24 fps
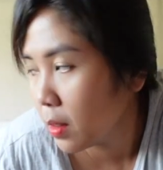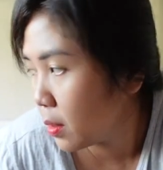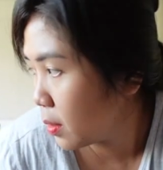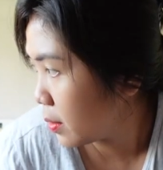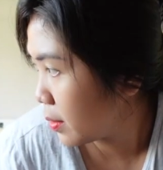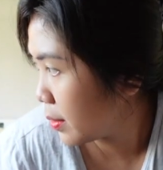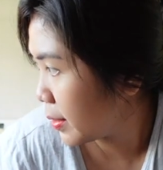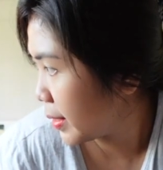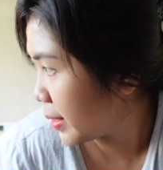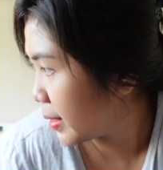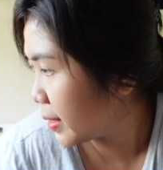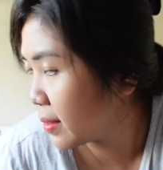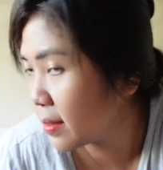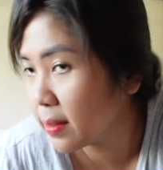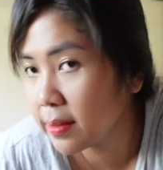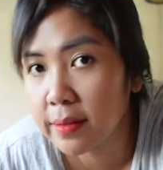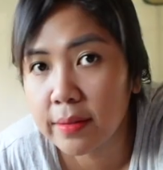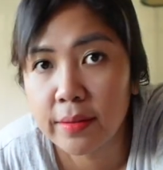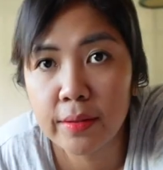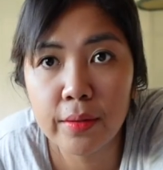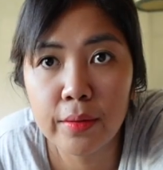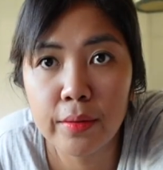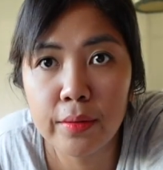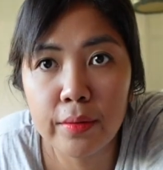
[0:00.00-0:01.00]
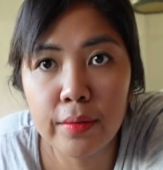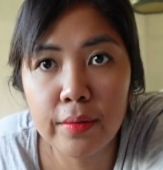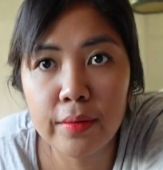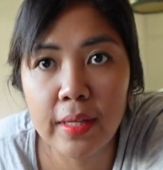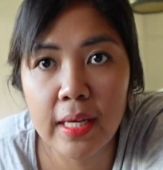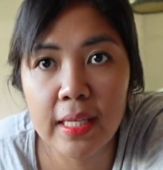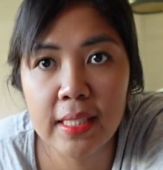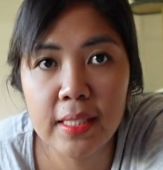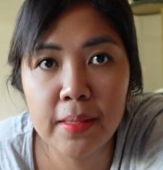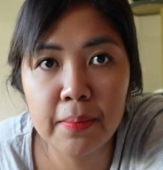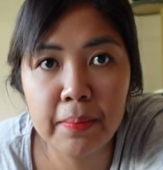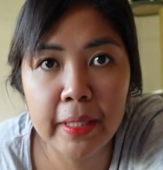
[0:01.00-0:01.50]
All right, so
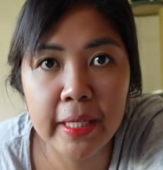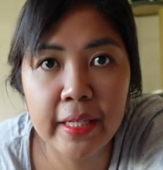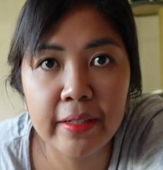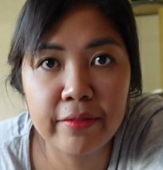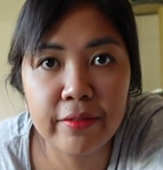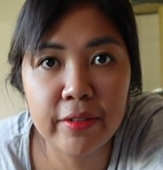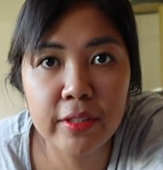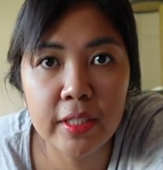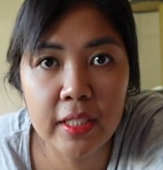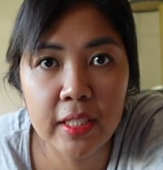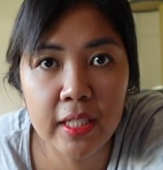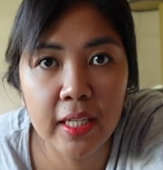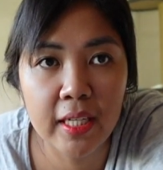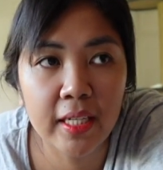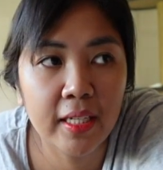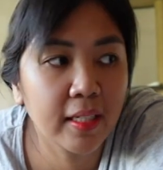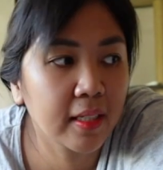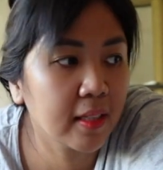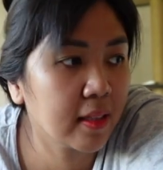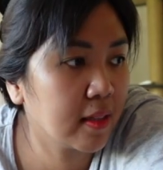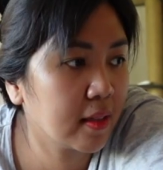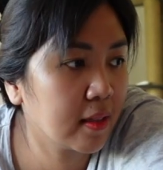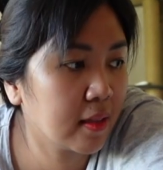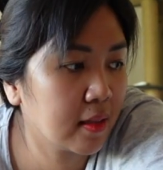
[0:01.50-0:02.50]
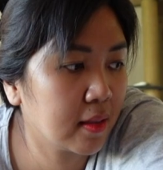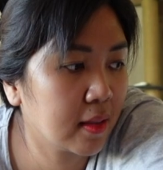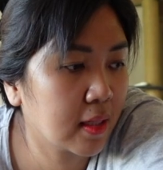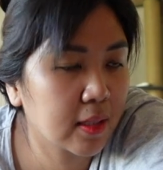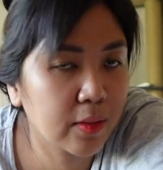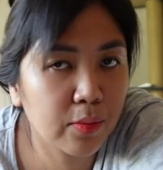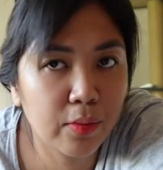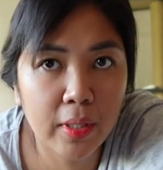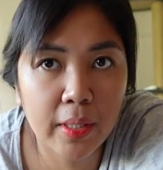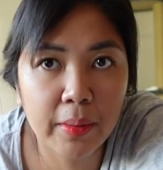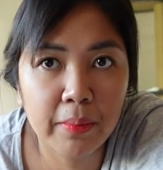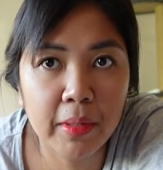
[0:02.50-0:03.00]
that's the plan for today.
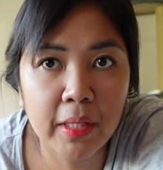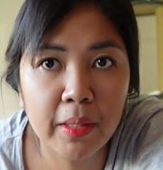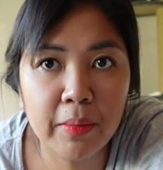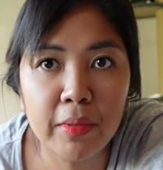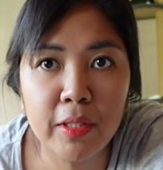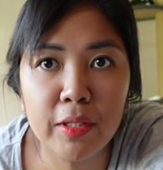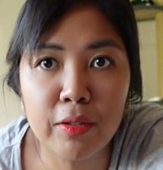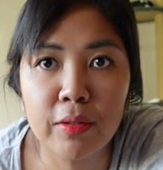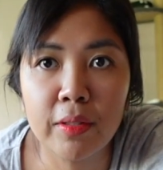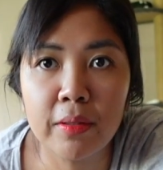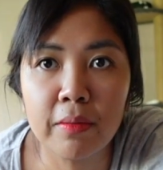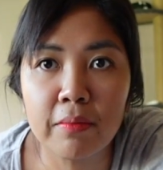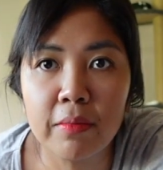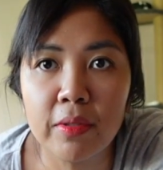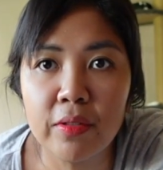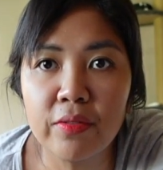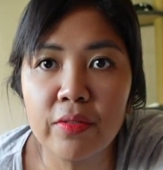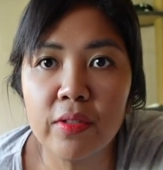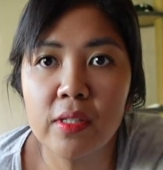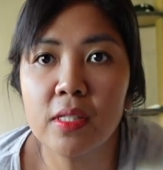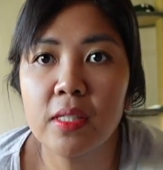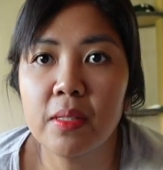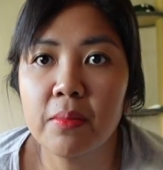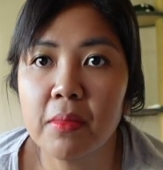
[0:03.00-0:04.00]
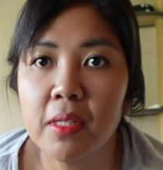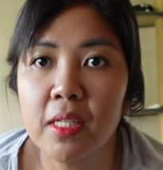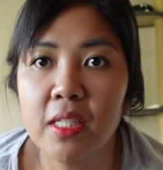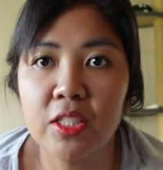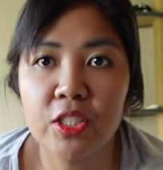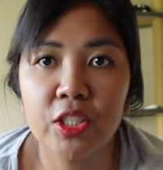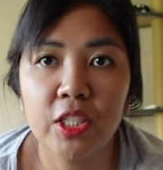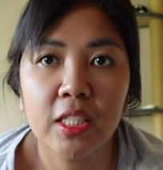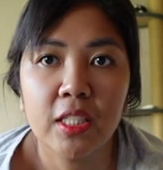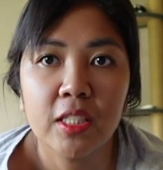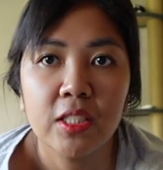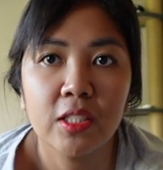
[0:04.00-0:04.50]
That's what I'm gonna be doing. But first I'm gonna
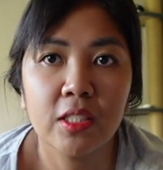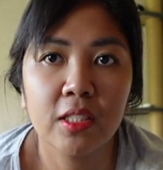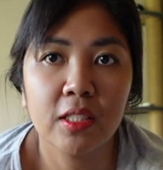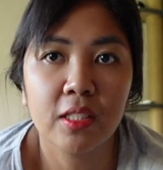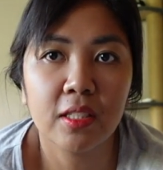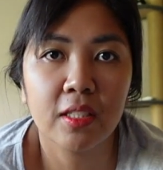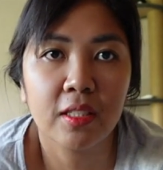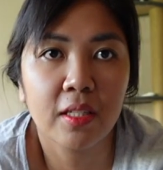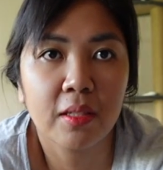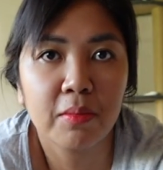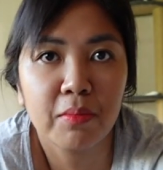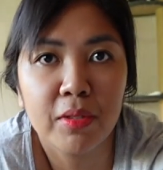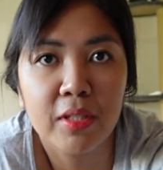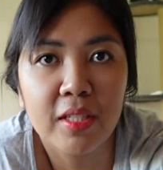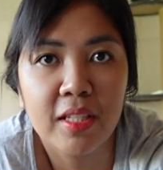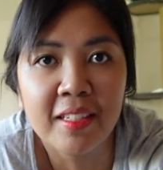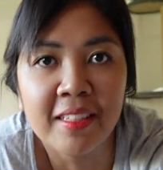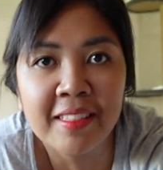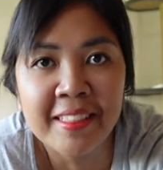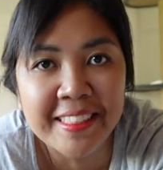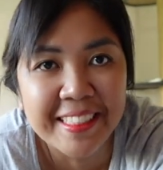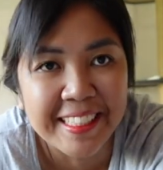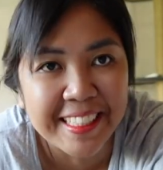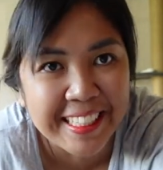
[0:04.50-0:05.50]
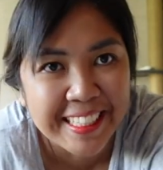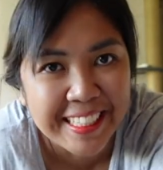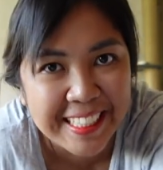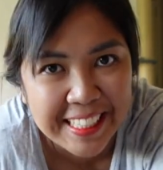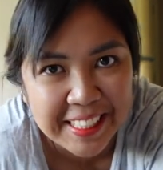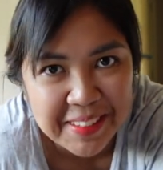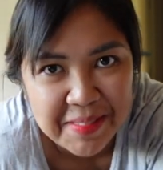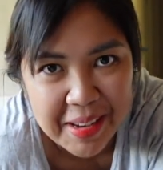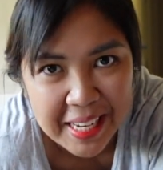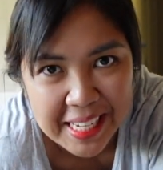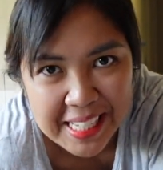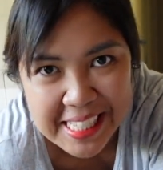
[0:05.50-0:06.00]
change because I'm still
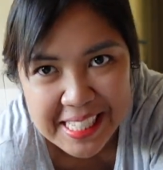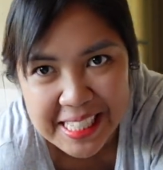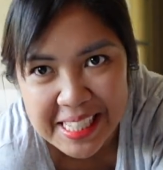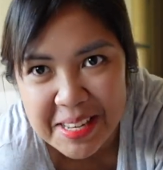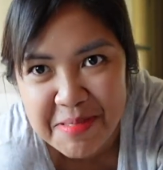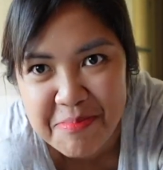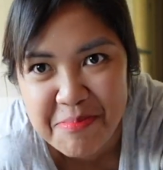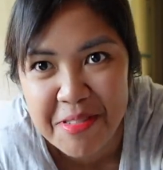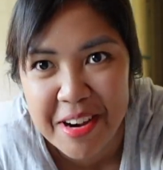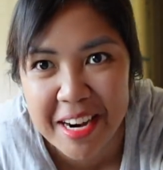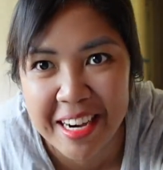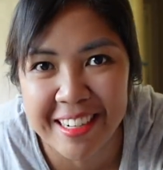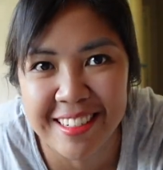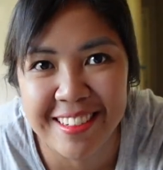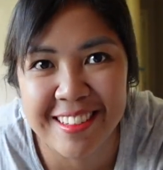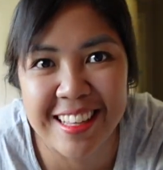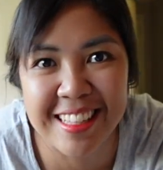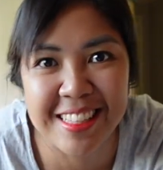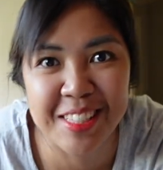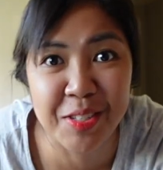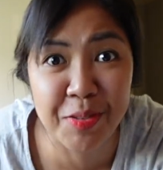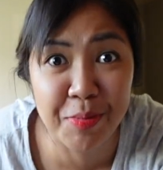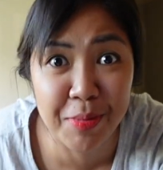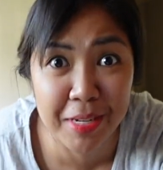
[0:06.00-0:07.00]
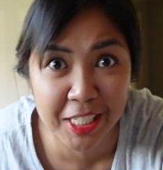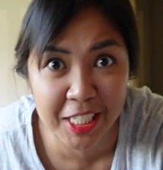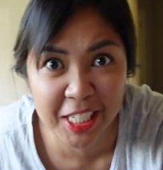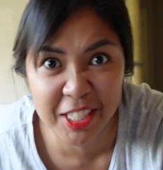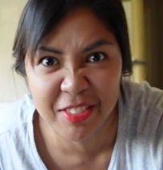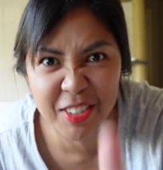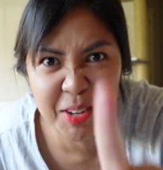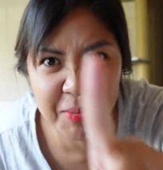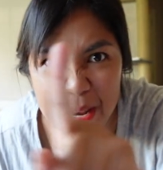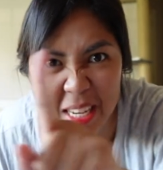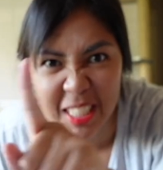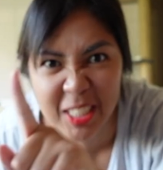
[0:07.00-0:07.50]
in my sleepwear. That's too much
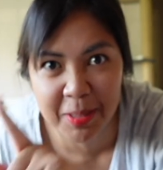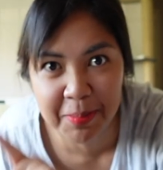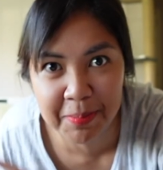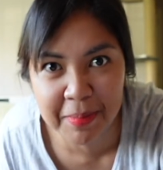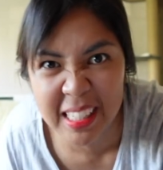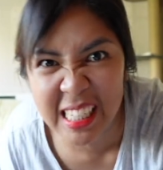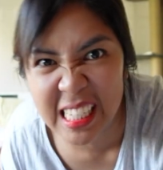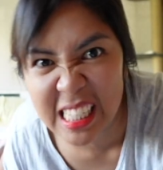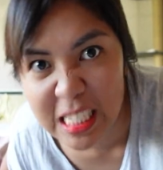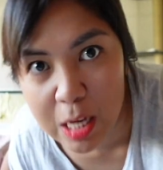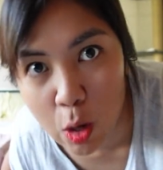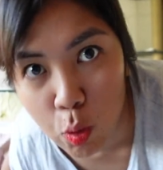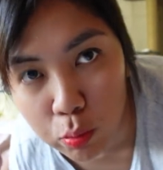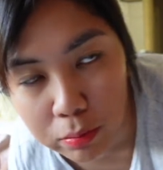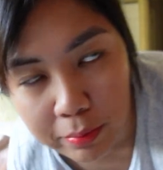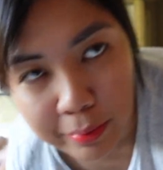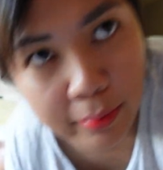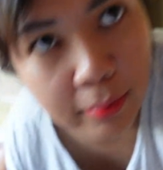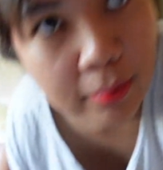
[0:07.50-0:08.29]
information, but let's go.